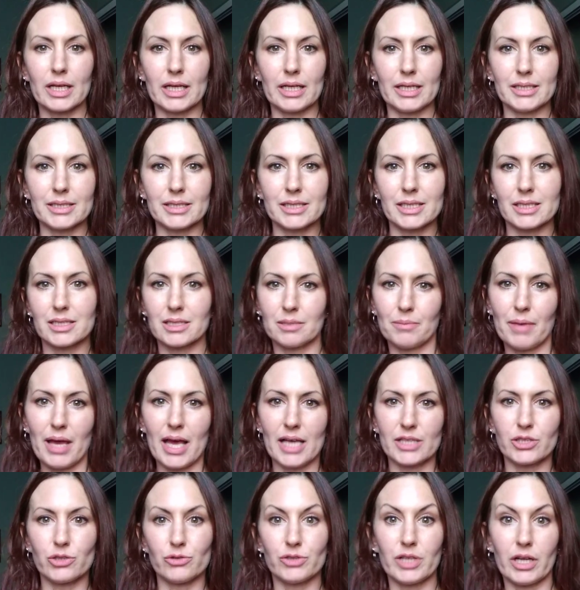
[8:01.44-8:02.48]
get into some
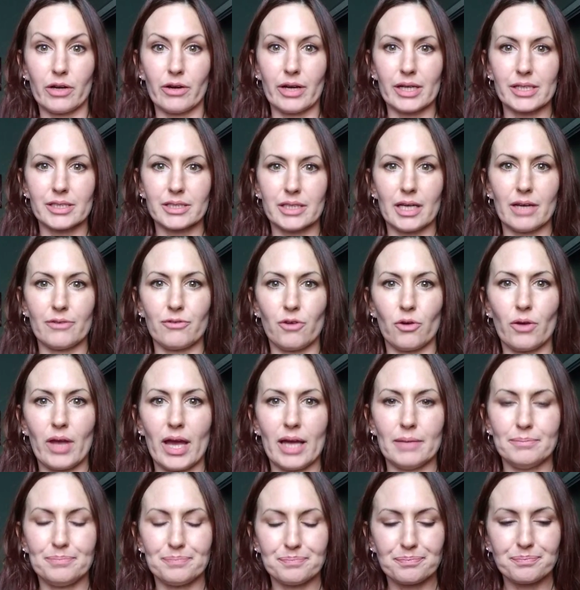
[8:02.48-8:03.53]
esoteric stuff,
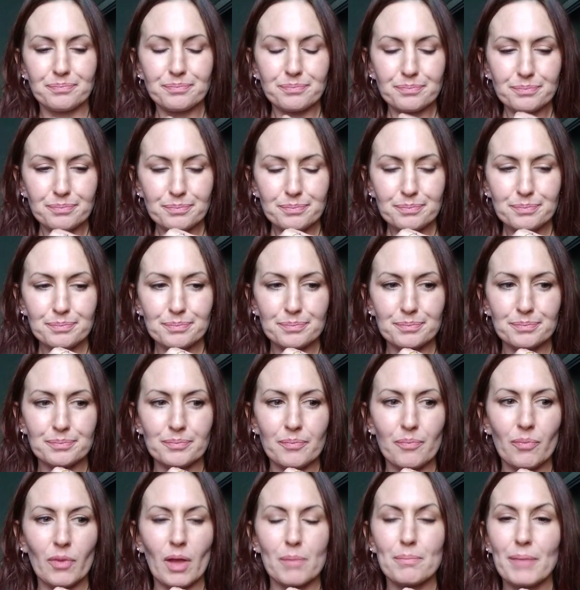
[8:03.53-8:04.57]
okay?
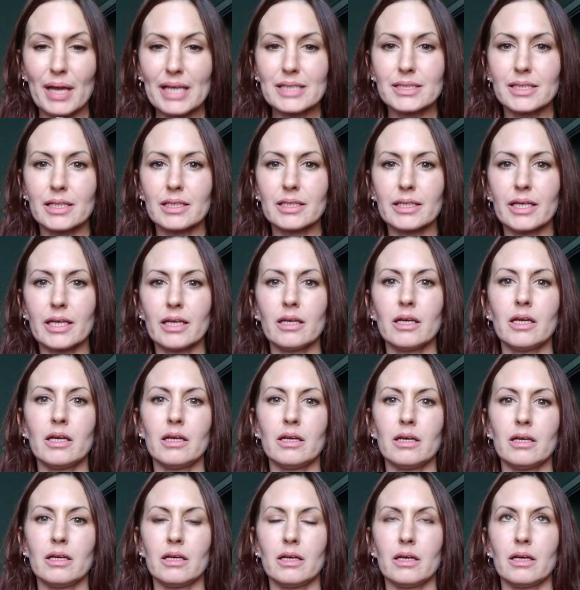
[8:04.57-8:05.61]
Basically,
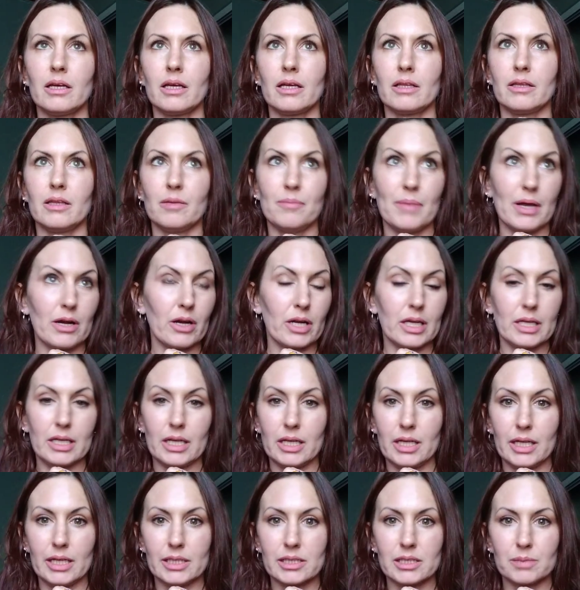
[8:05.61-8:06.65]
the American
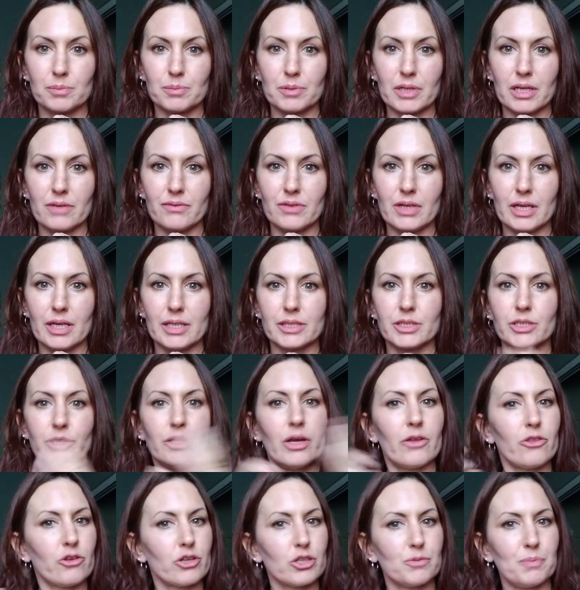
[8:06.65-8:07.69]
Indians believe this. You
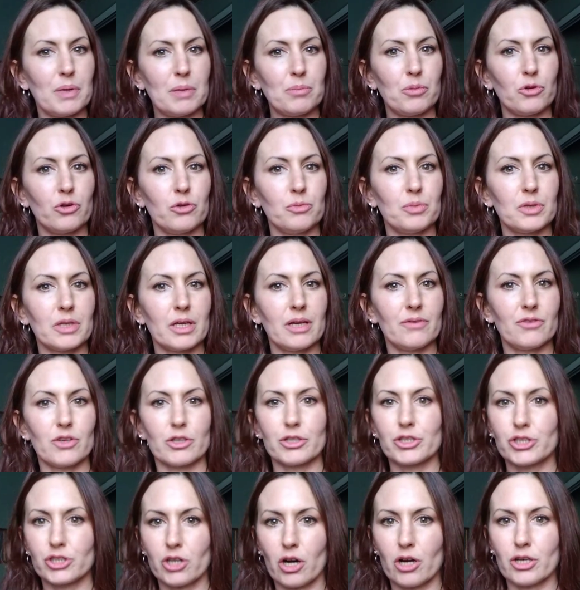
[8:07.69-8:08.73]
know, there's people who believe they're
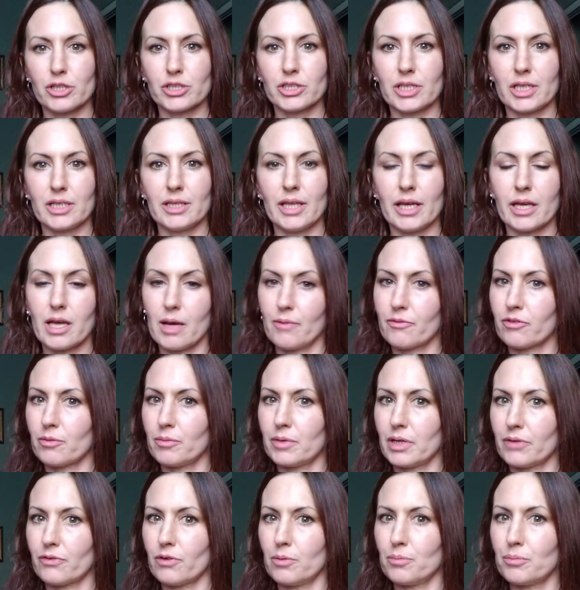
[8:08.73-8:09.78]
starseed. They come from
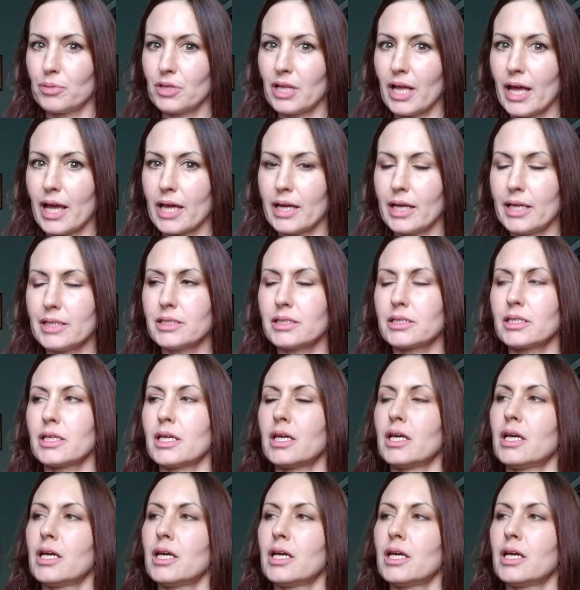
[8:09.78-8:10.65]
different planets.